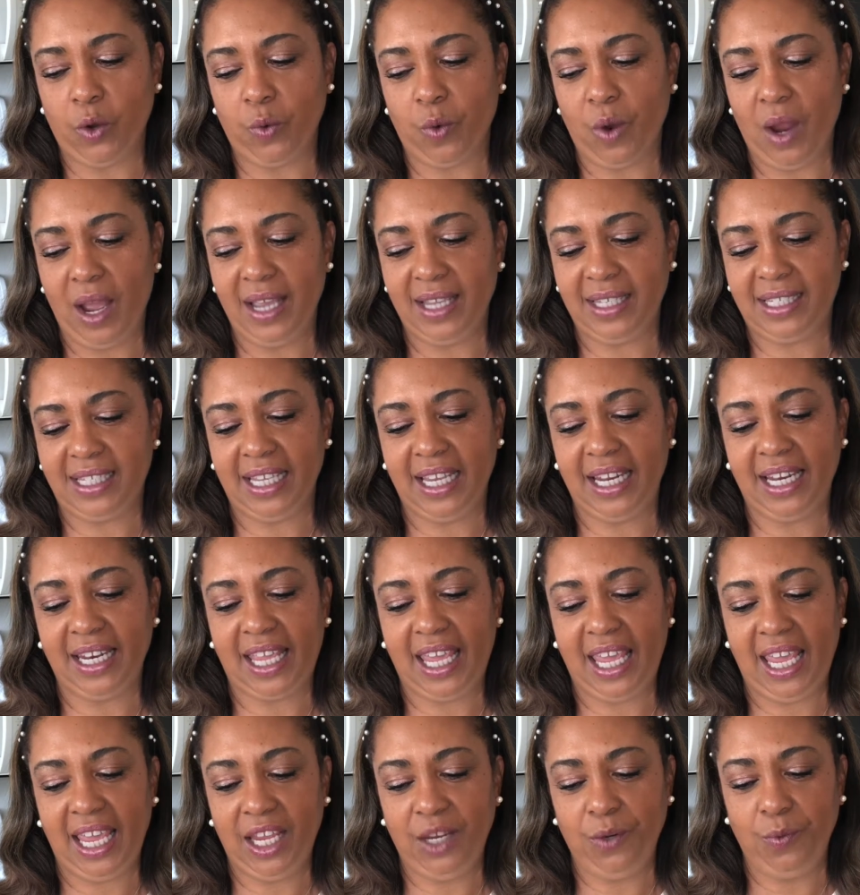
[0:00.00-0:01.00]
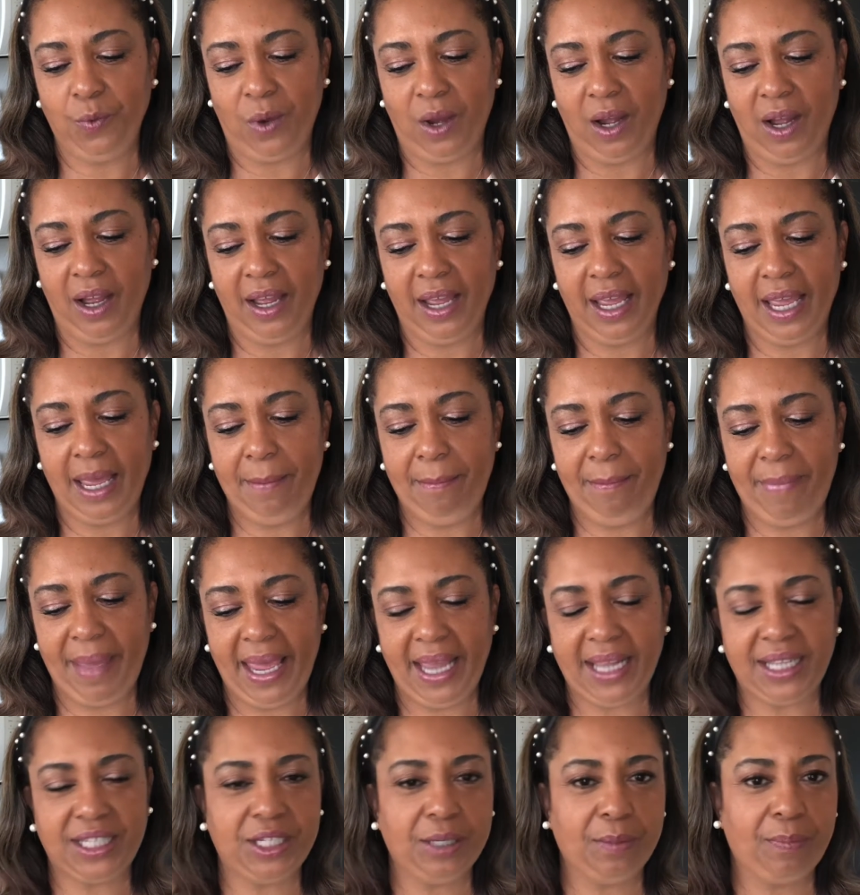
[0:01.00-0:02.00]
rice, and quinoa and
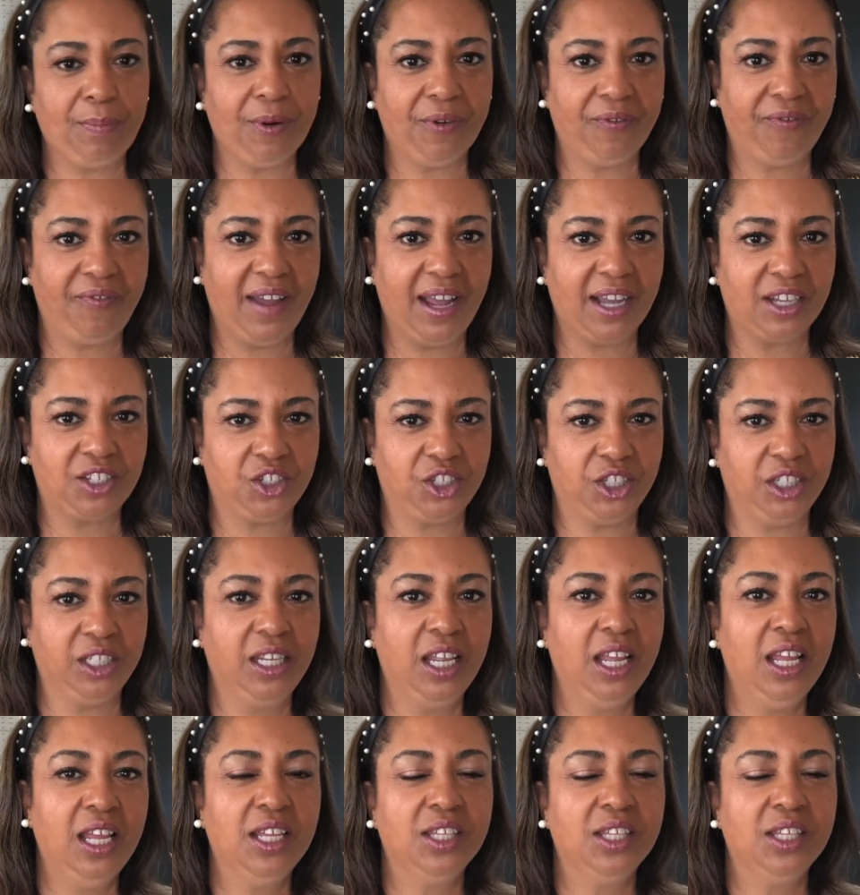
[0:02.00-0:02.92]
baked to perfection.